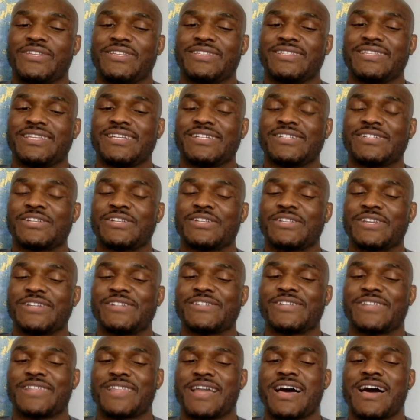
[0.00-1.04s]
there's
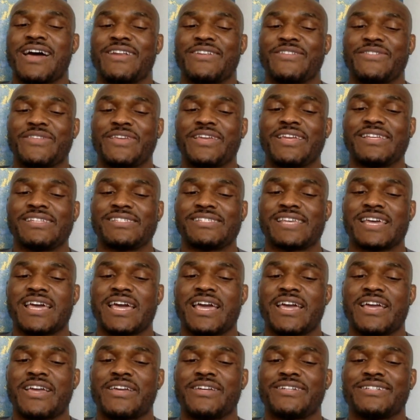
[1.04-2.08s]
a lot of things
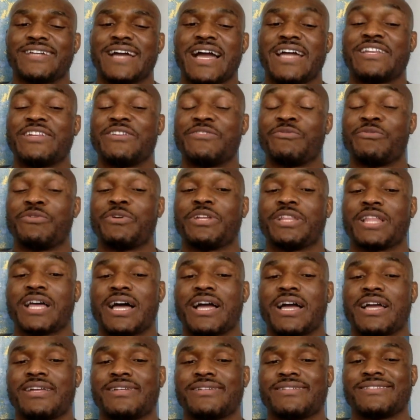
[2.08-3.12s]
that I didn't
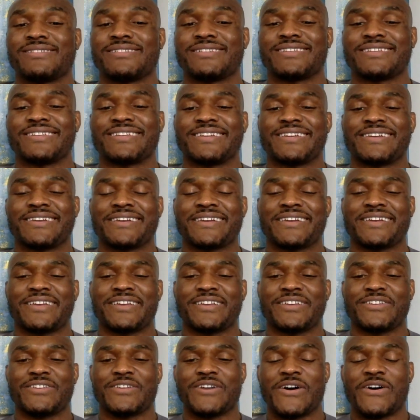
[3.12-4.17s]
realize,
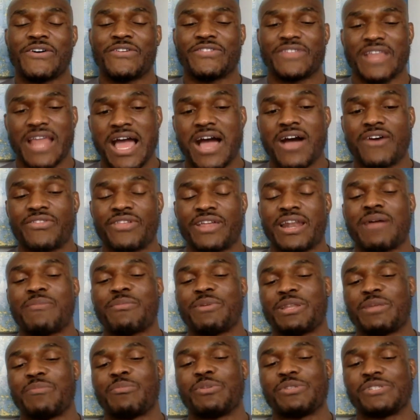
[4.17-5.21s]
now that I'm
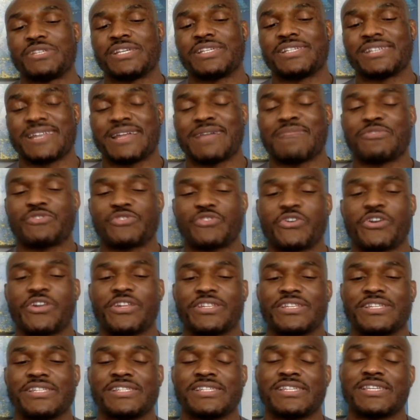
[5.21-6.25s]
in a position I'm
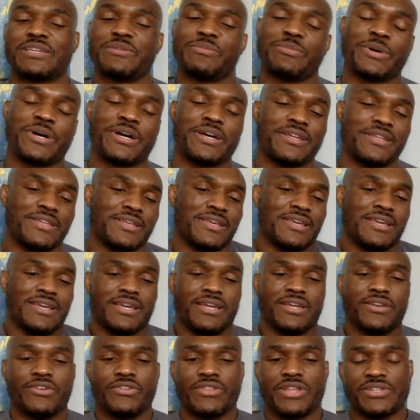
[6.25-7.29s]
starting to see. But,
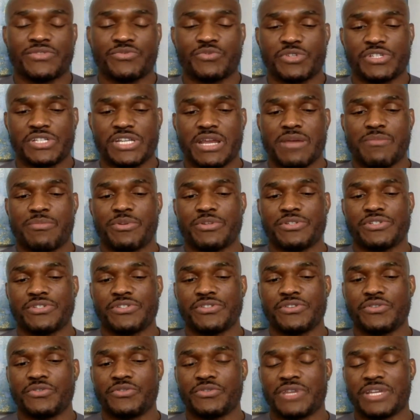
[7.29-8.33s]
that's what champions
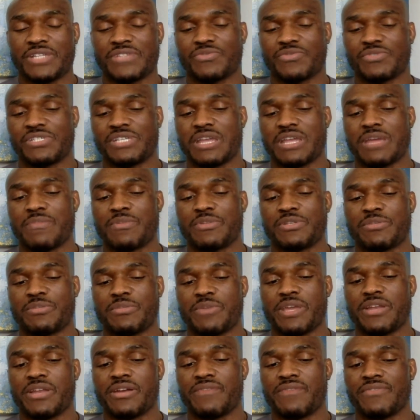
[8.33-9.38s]
do. That's what champions are
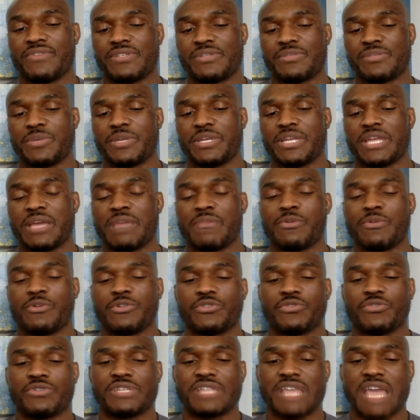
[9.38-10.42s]
made of. It's being able
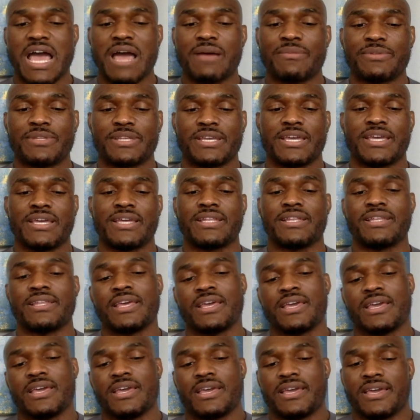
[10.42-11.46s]
to adapt and
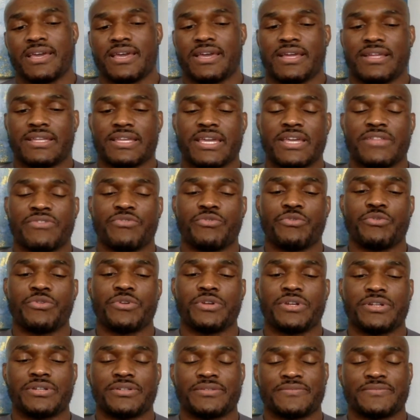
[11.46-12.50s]
get through them.